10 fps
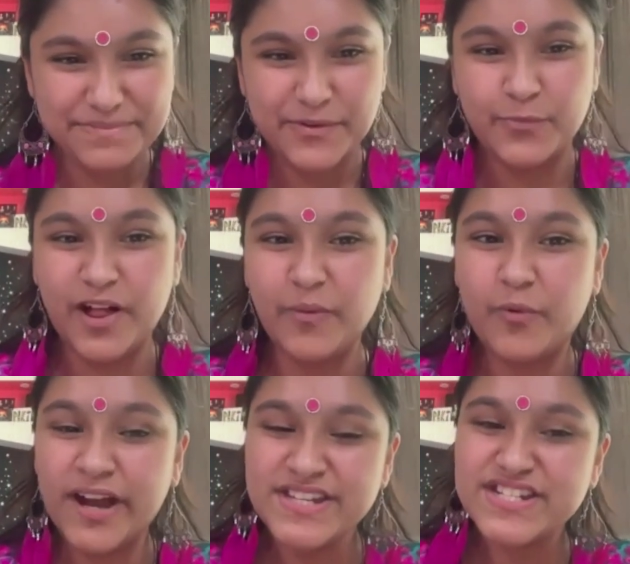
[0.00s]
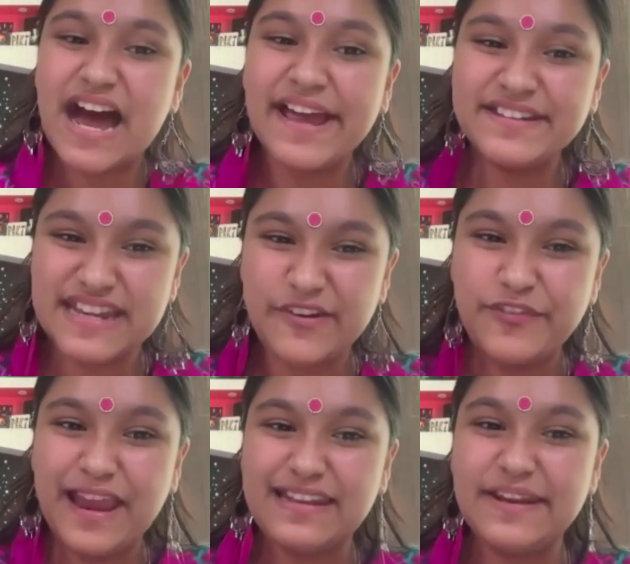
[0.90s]
Well, what I
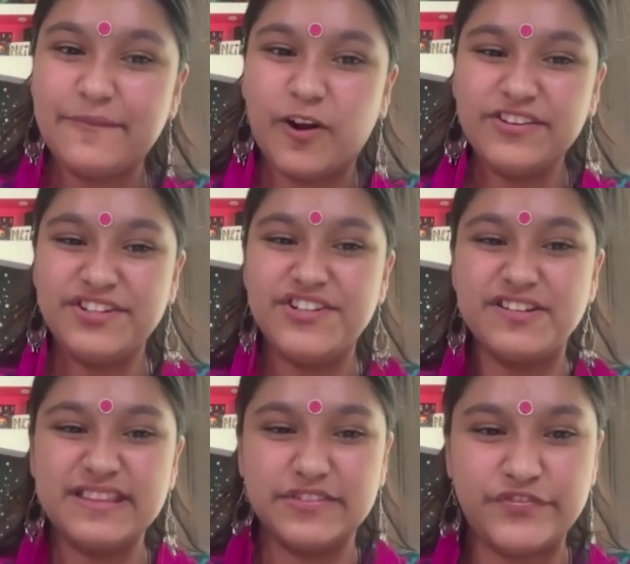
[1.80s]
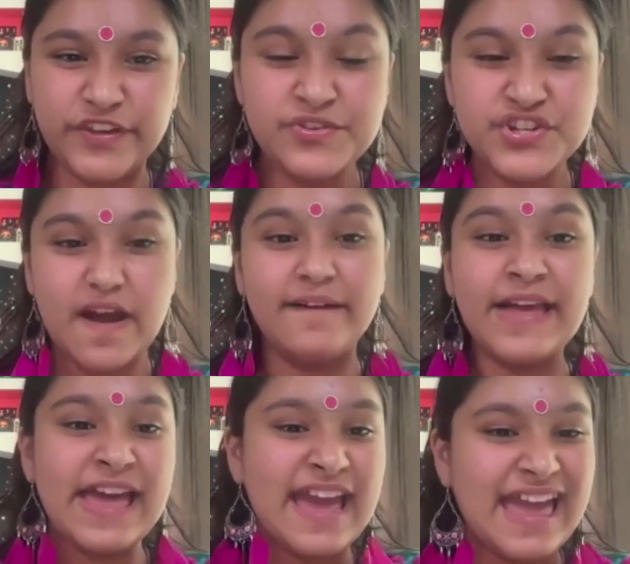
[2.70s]
definitely want to do in the future
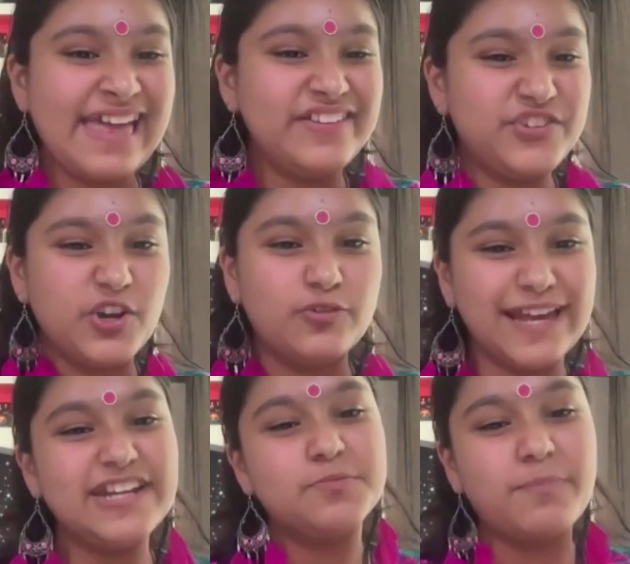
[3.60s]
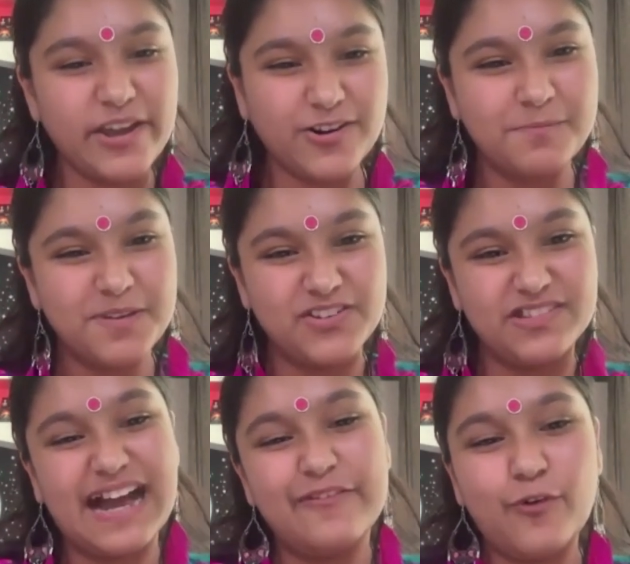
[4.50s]
is to create my own
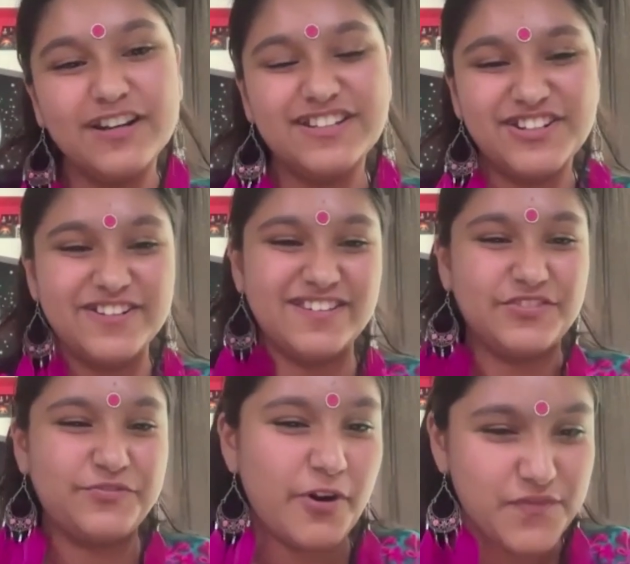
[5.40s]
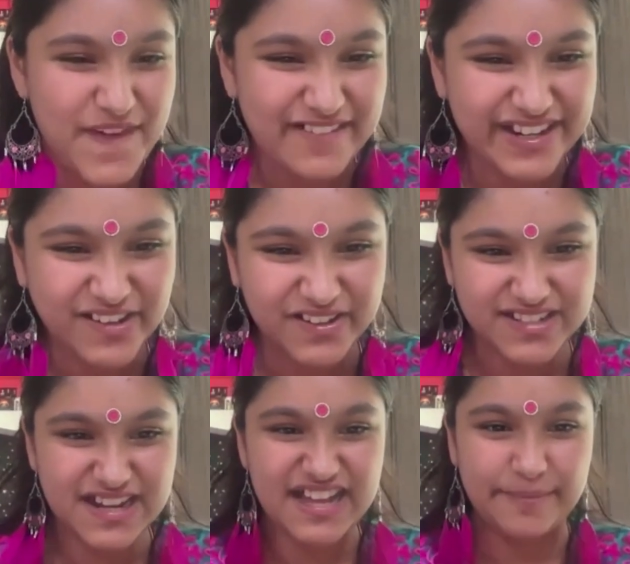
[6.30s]
music. I've wanted to do this for a very long
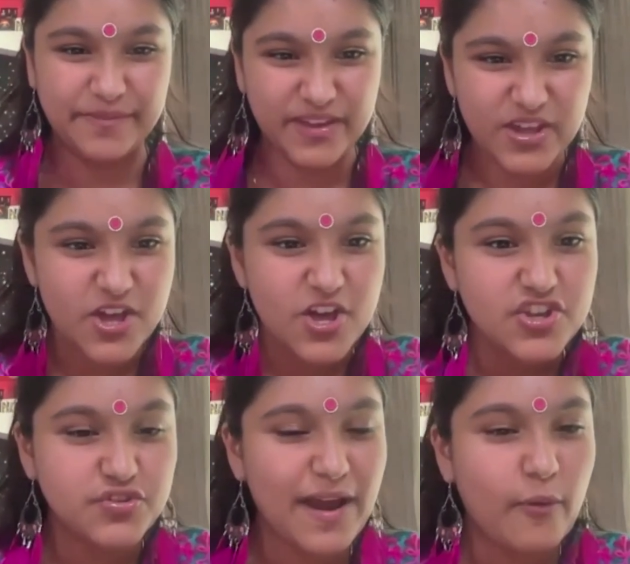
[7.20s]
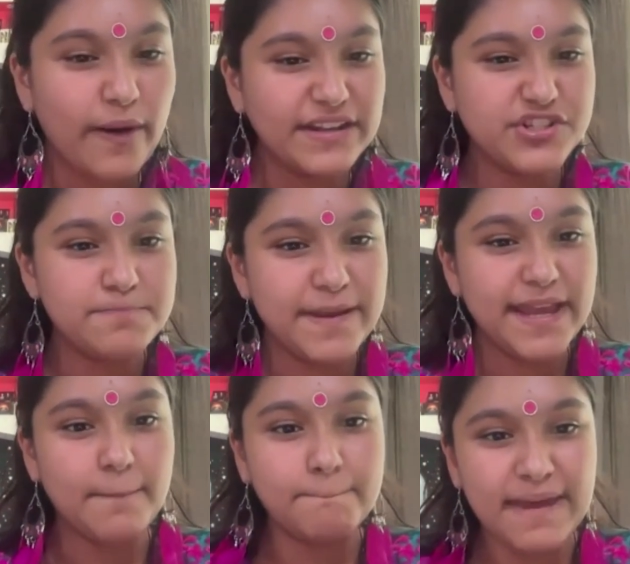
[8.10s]
time. So I want it to be
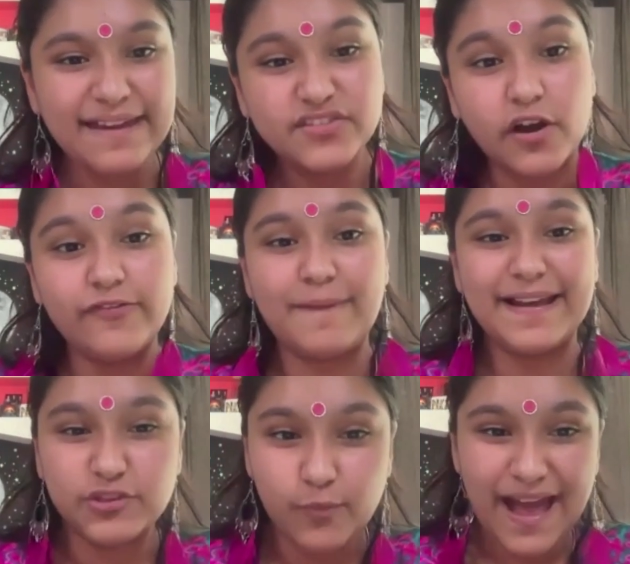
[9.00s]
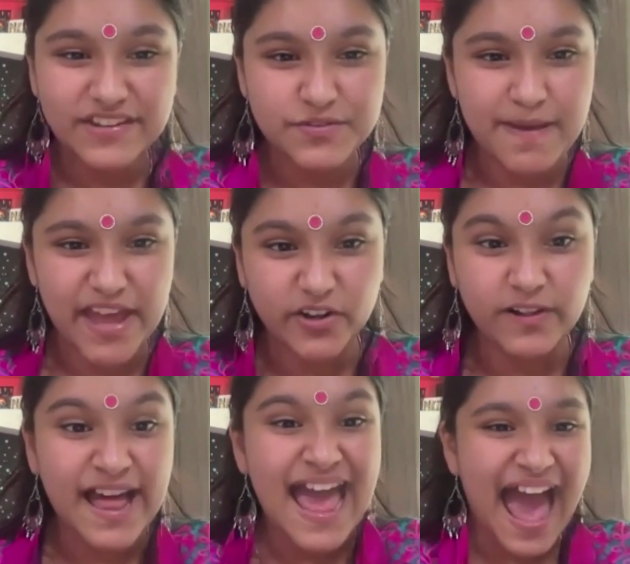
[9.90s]
a mix of my thrash
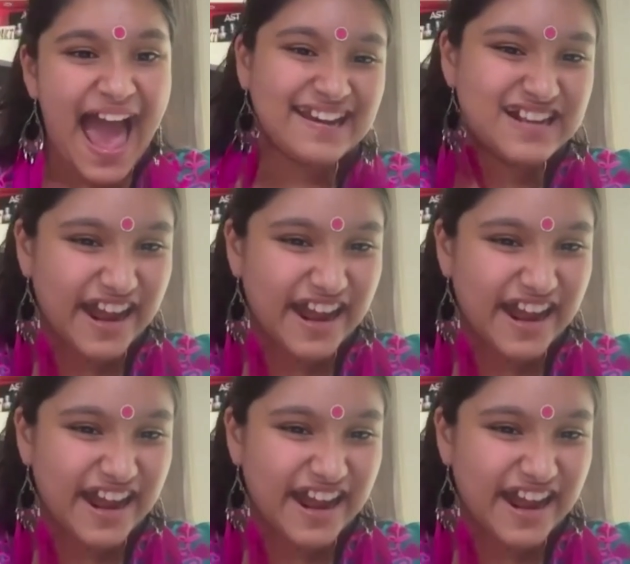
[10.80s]
metal and